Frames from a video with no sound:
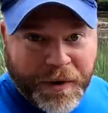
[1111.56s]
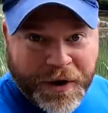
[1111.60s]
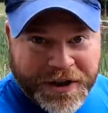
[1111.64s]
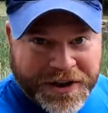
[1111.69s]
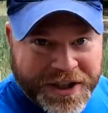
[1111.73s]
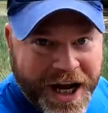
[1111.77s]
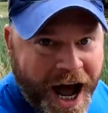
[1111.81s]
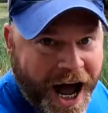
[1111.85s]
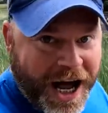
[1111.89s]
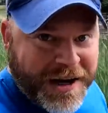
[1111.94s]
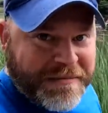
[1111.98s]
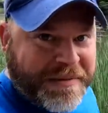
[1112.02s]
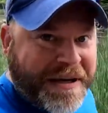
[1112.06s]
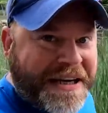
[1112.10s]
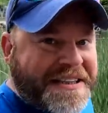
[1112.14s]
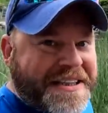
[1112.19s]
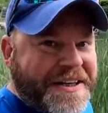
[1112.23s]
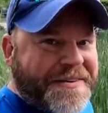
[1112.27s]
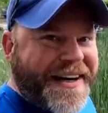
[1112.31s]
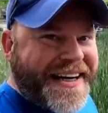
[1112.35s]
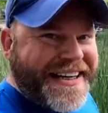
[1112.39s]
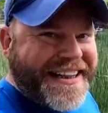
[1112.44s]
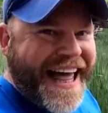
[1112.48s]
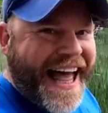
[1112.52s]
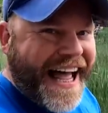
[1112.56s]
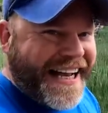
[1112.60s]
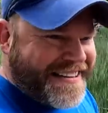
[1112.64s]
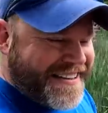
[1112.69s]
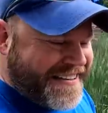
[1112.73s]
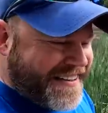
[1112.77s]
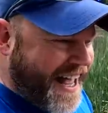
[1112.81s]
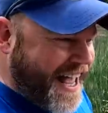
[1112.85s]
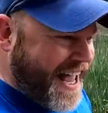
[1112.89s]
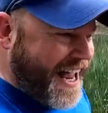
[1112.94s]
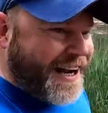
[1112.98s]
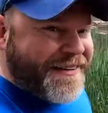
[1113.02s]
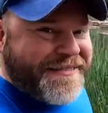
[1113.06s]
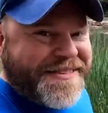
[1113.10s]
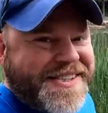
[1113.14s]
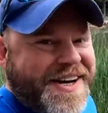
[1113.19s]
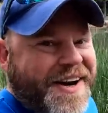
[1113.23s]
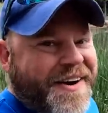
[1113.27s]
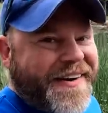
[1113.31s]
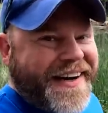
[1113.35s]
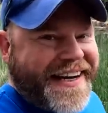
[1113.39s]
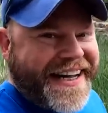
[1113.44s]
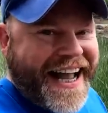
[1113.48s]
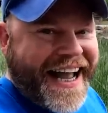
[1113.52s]
will not be doing that today. I'm
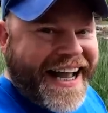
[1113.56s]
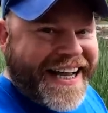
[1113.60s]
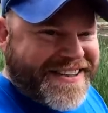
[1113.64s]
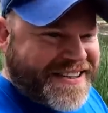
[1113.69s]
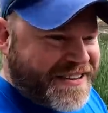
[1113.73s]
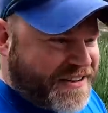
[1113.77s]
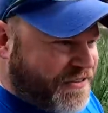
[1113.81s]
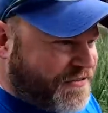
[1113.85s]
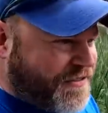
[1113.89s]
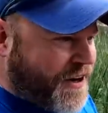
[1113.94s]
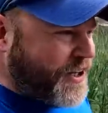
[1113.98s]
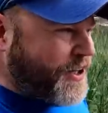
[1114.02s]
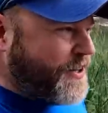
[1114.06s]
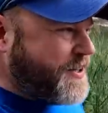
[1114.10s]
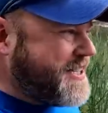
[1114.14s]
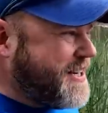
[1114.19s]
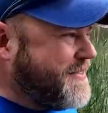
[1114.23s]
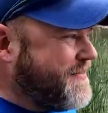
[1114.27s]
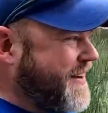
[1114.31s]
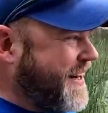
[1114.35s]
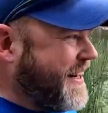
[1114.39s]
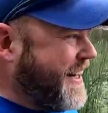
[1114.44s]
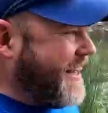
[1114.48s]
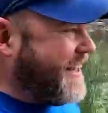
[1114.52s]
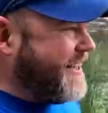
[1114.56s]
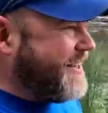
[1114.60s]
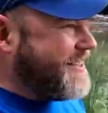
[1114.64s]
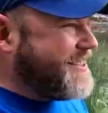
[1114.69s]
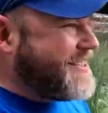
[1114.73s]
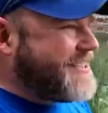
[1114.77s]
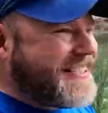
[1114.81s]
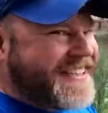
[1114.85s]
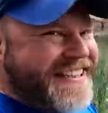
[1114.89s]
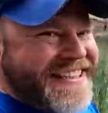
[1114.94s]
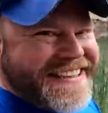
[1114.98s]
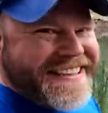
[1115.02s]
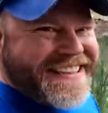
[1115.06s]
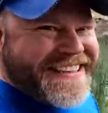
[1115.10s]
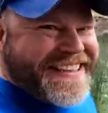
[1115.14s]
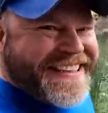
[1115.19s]
sorry, guys. You have to follow somebody else.